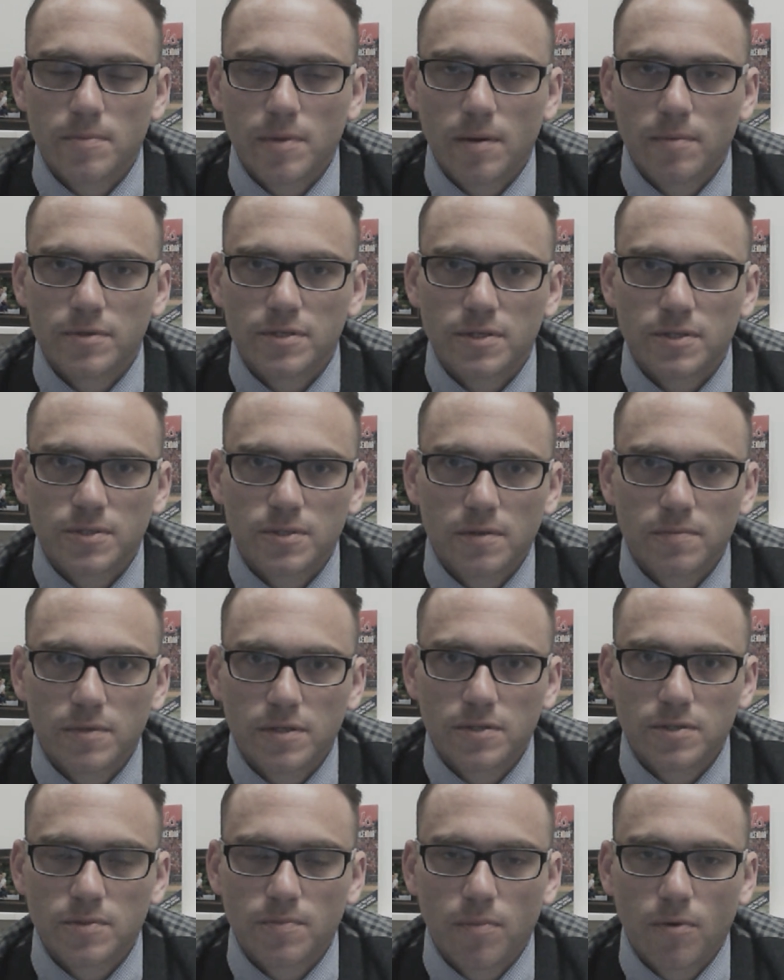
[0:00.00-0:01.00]
for members that slipped
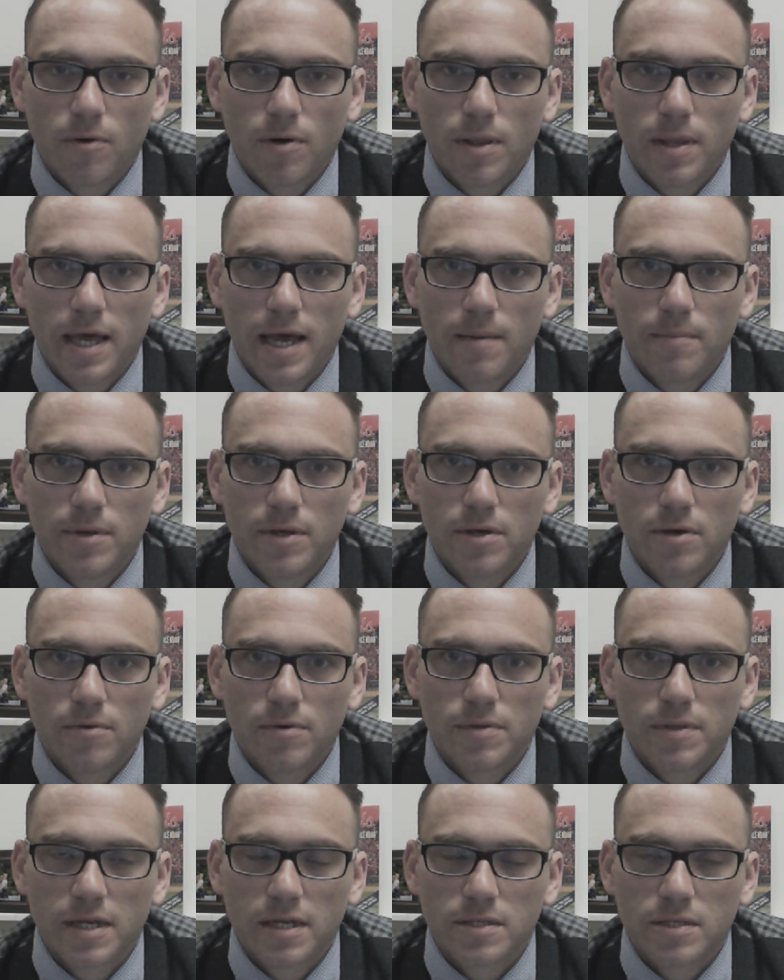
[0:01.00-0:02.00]
in support of that bill.
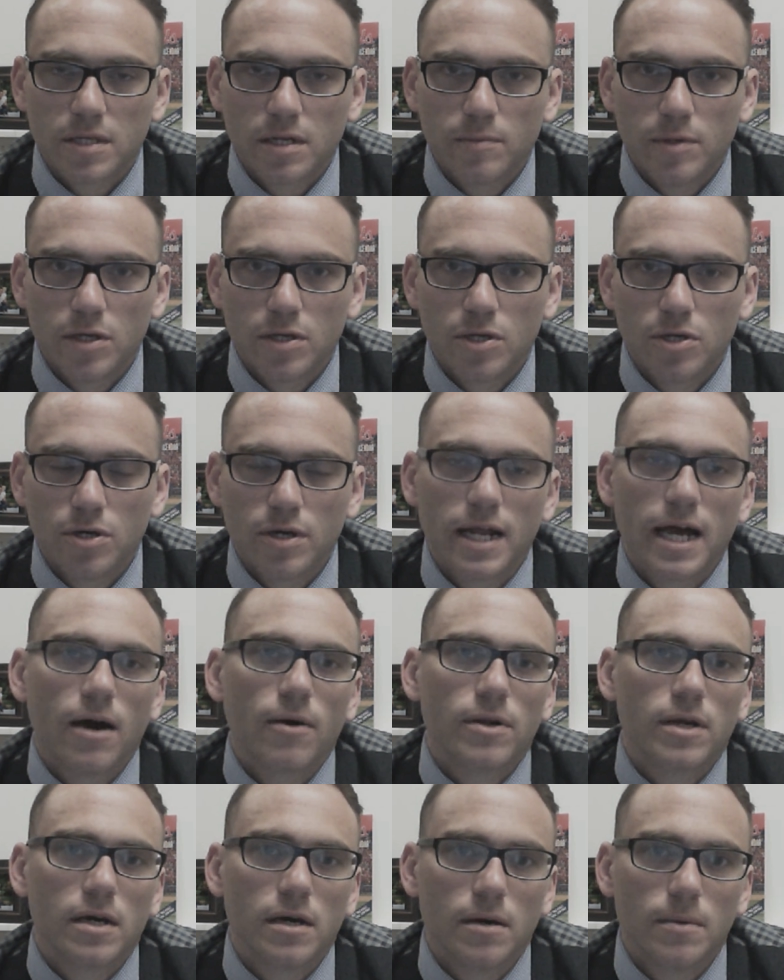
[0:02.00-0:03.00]
We think it's going to be a good
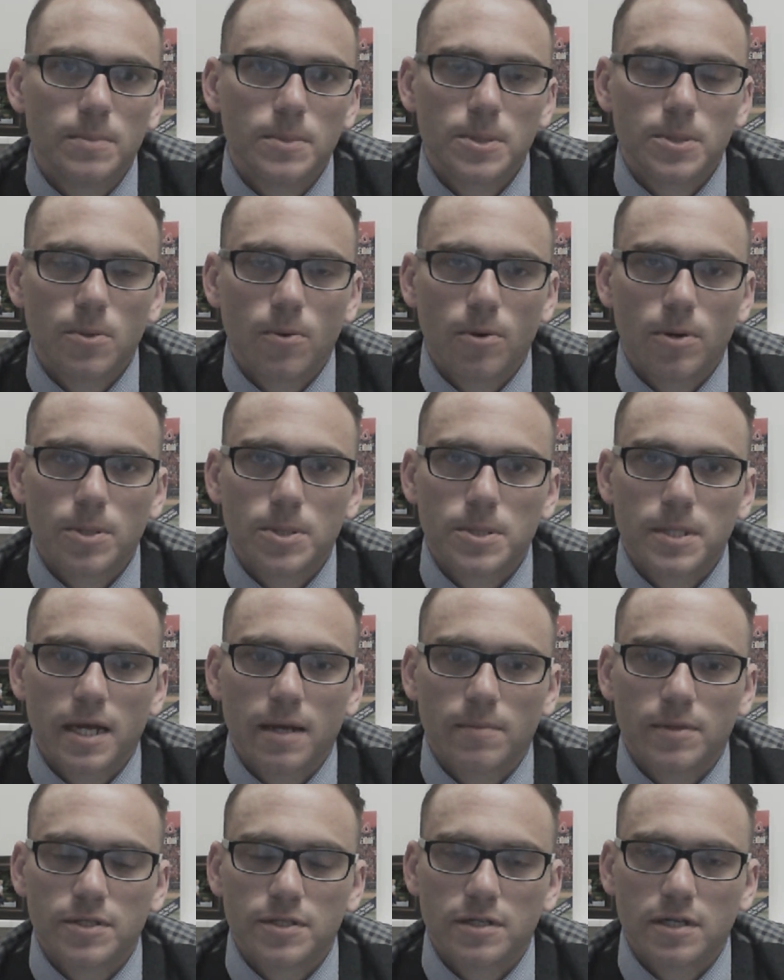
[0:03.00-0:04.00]
outcome for
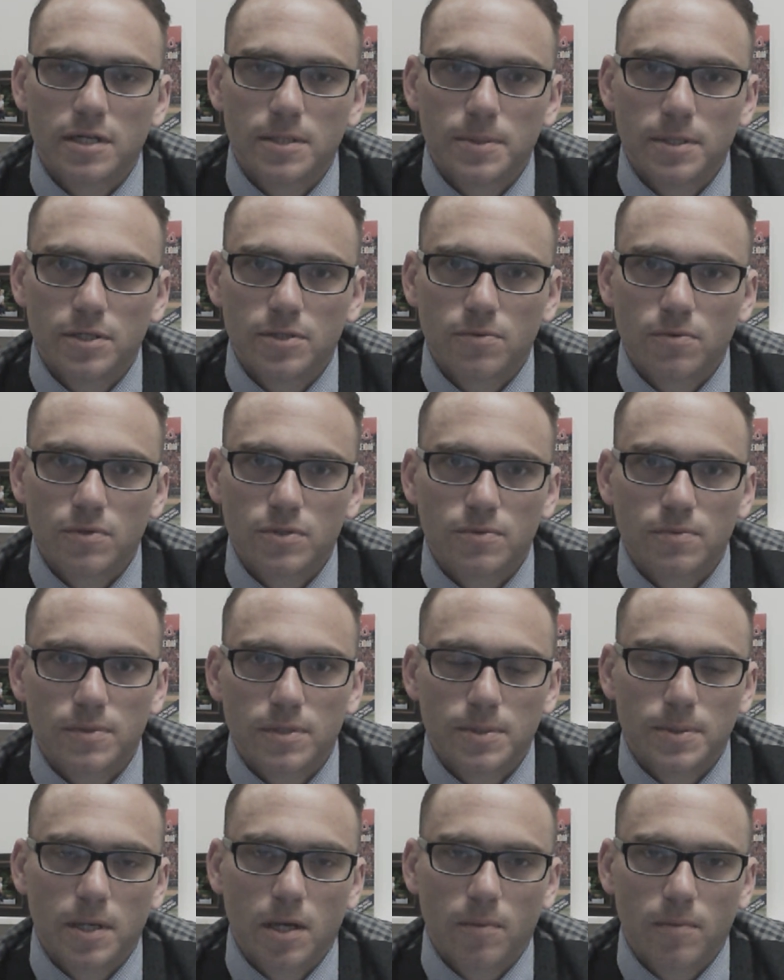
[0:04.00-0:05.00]
families and individuals with
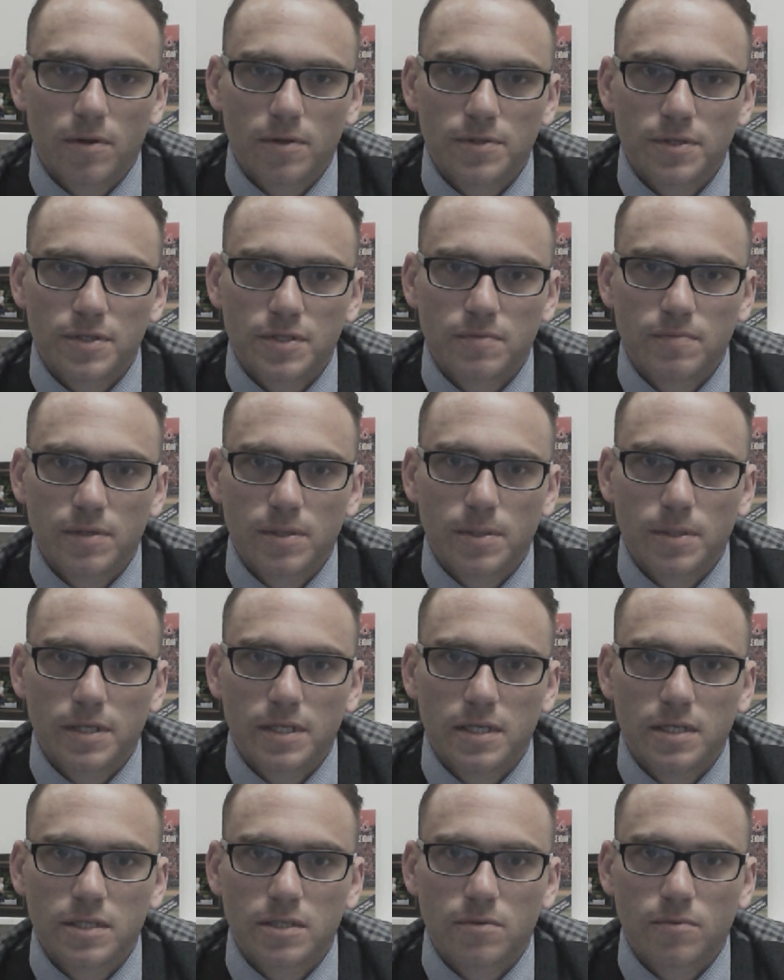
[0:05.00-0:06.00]
developmental
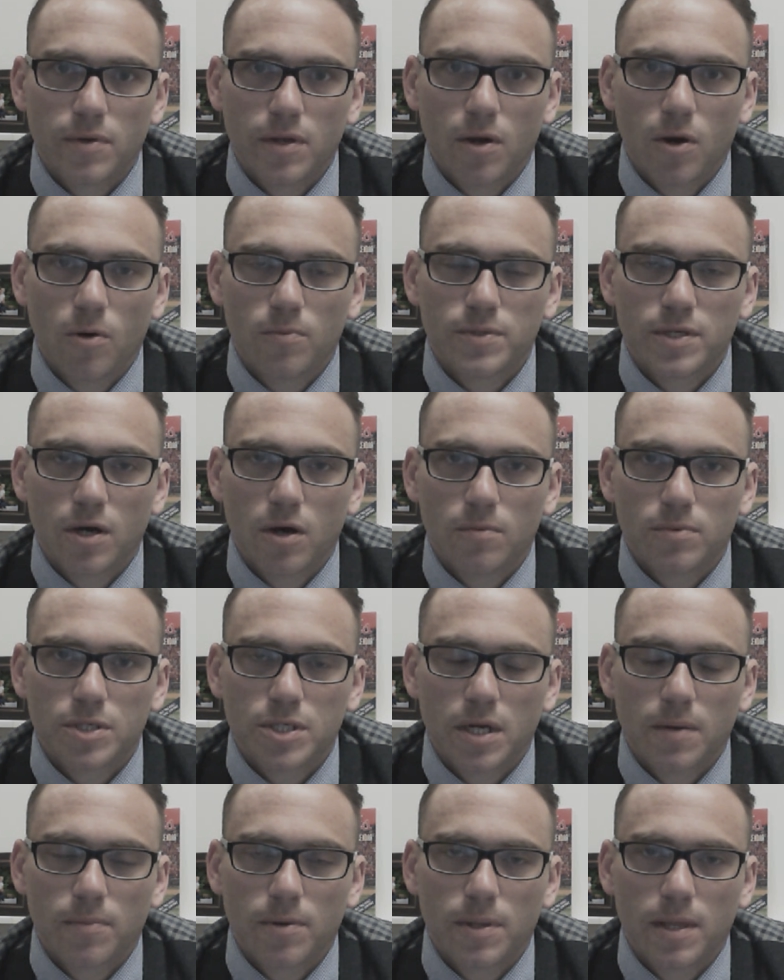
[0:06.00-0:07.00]
disabilities, and we hope to help
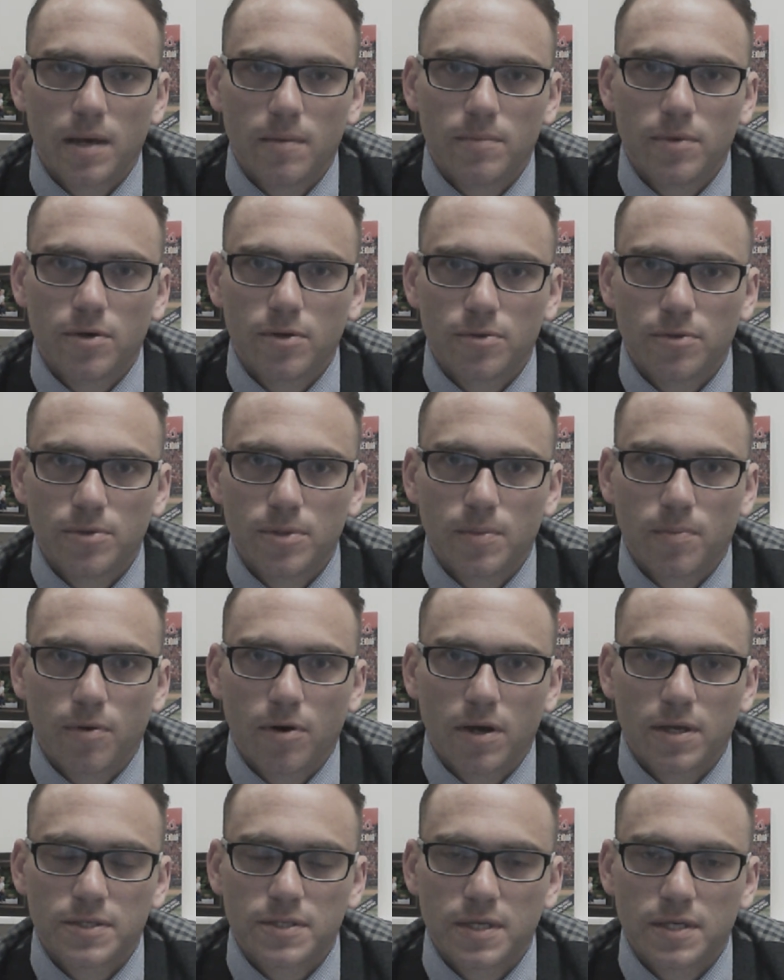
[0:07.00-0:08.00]
shepherd that bill through the
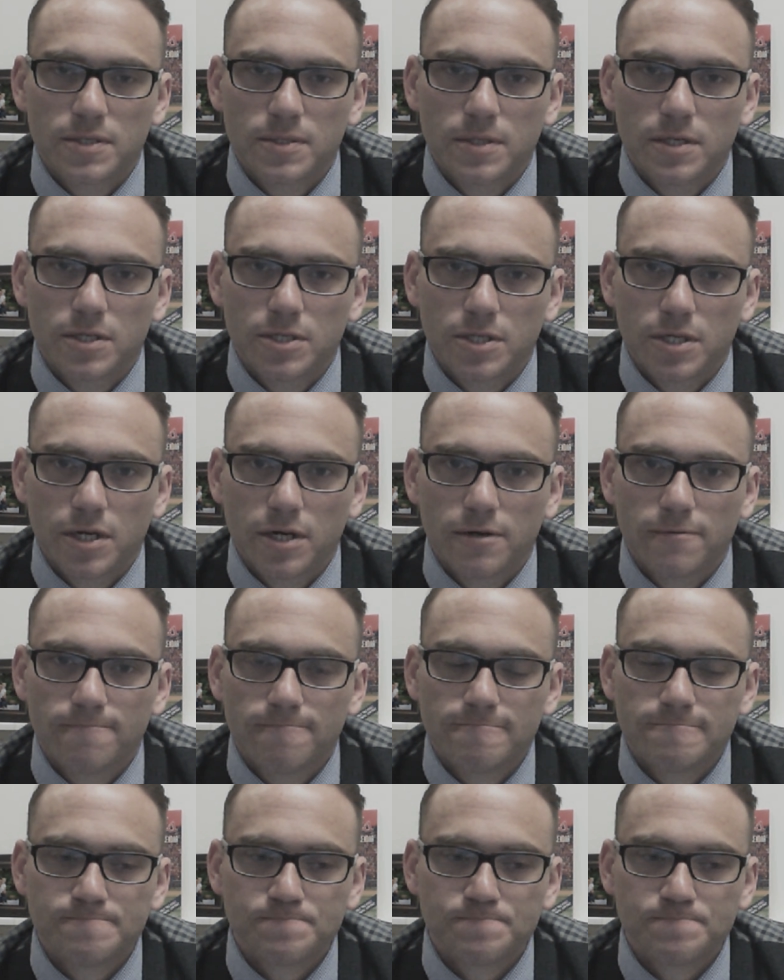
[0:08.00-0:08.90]
process this year.